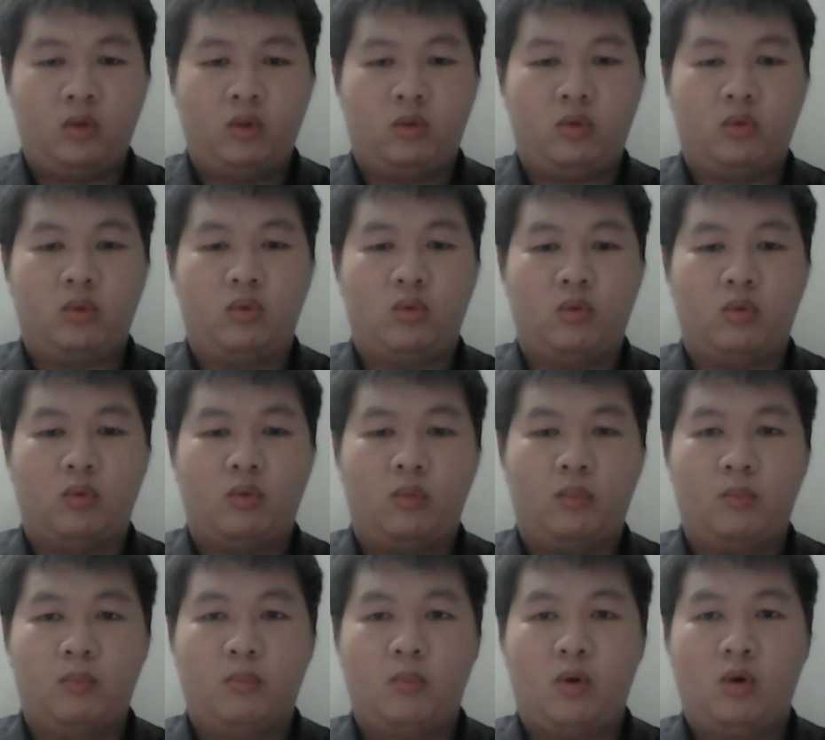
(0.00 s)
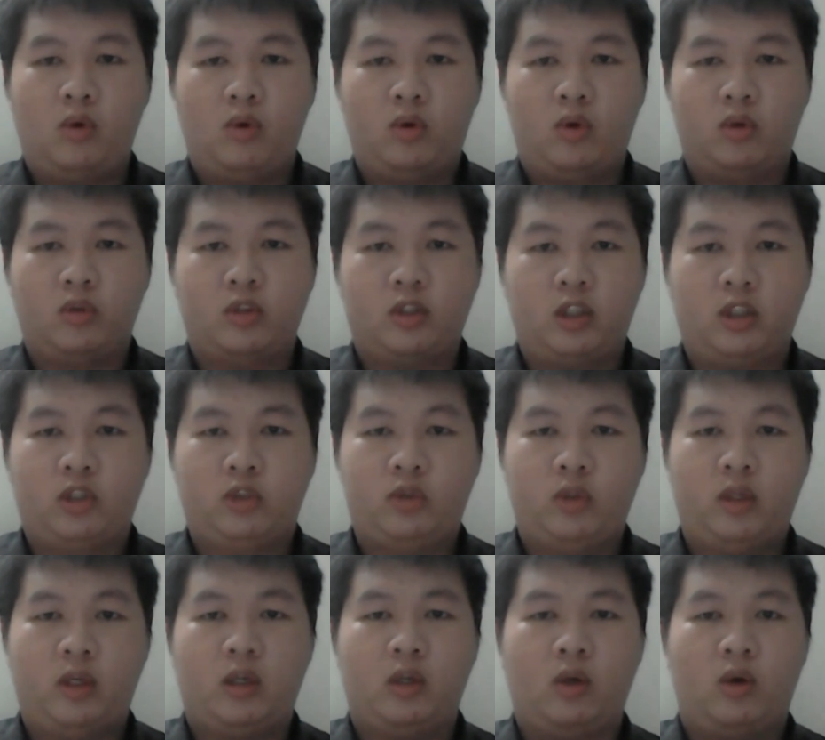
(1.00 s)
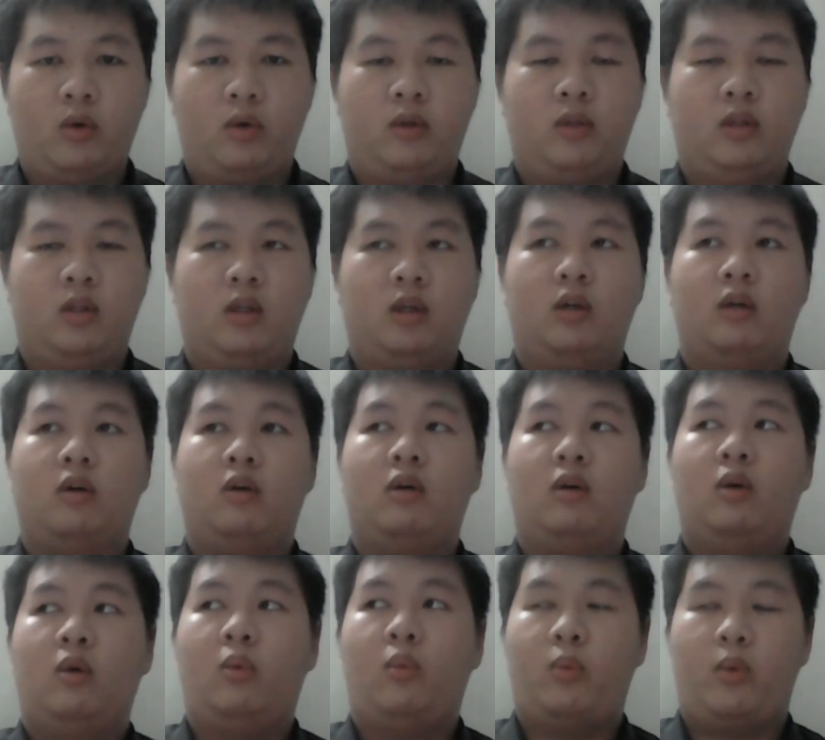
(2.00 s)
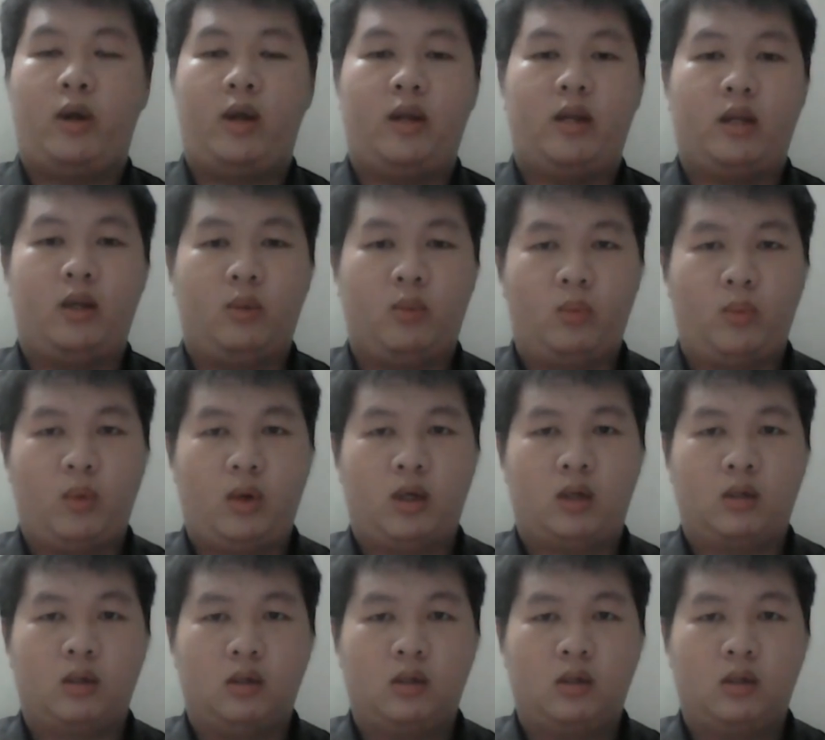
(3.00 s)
to more concentrate on the welding work.